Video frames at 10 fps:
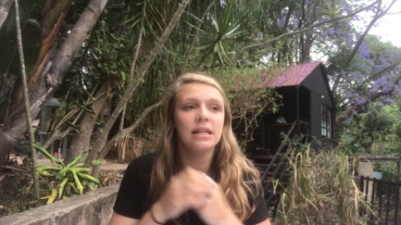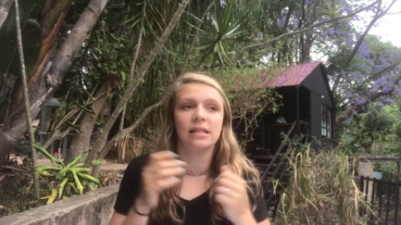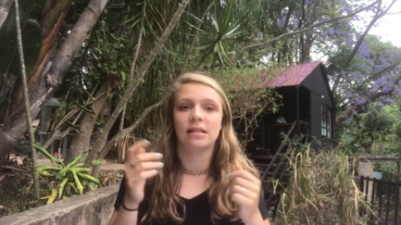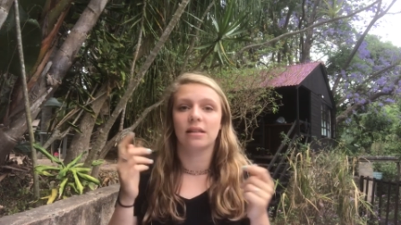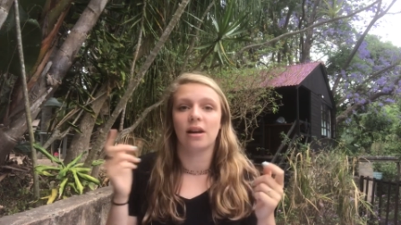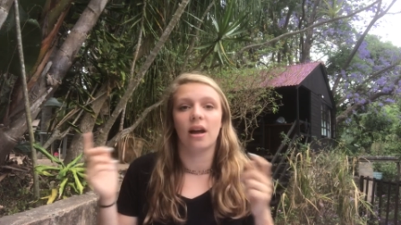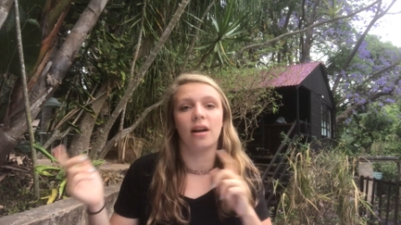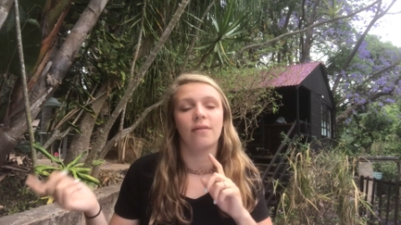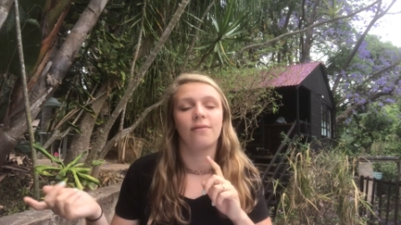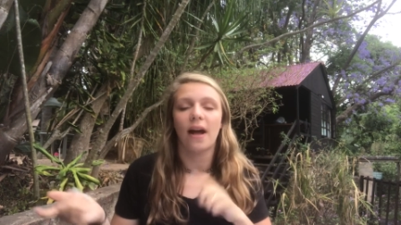It's
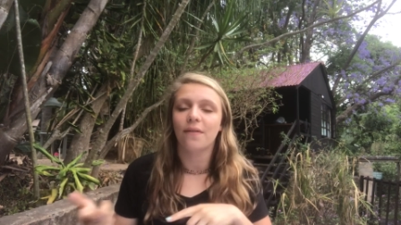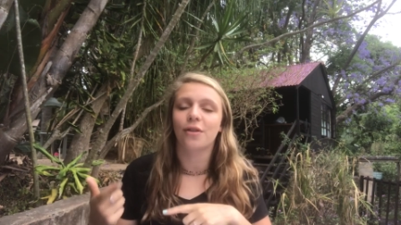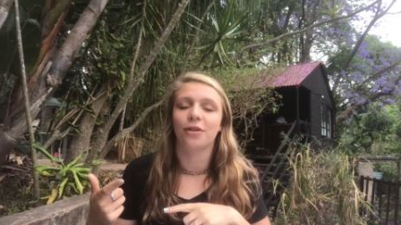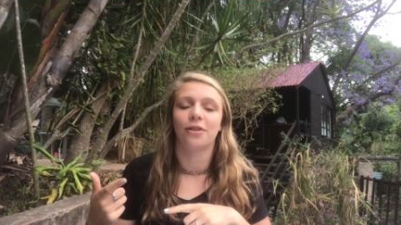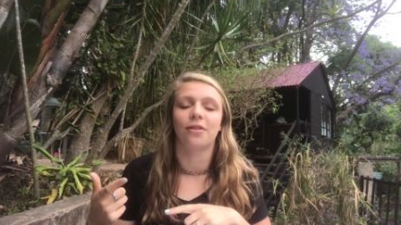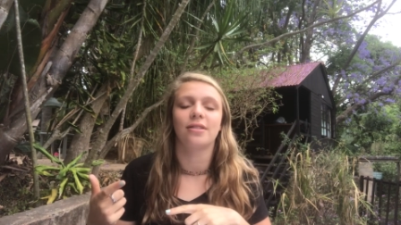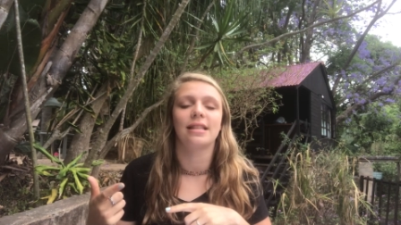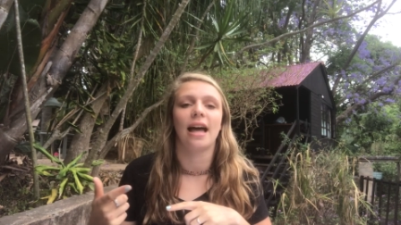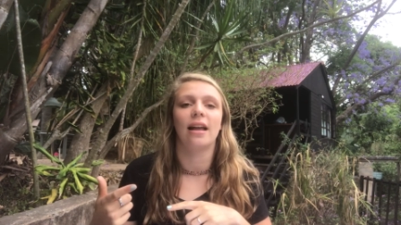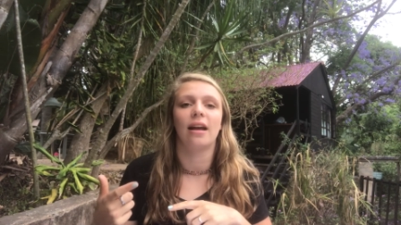uh, five other girls
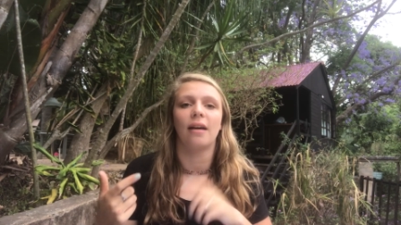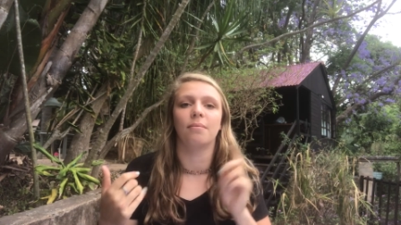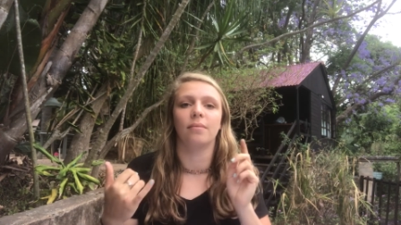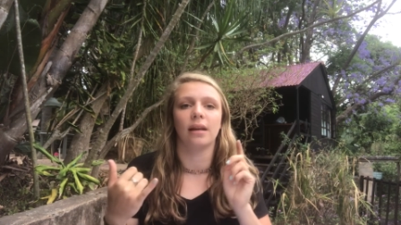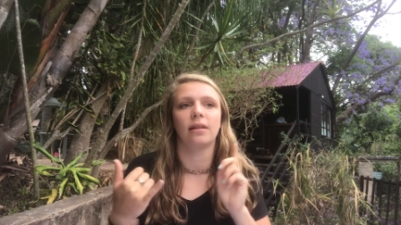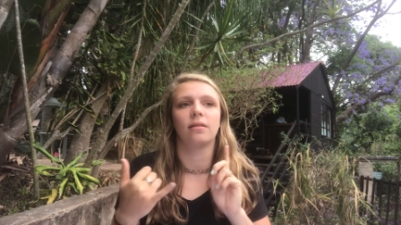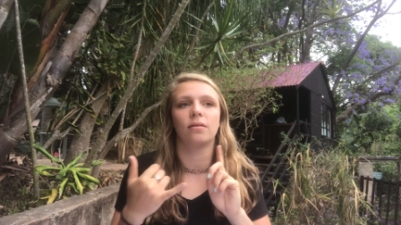that I'm like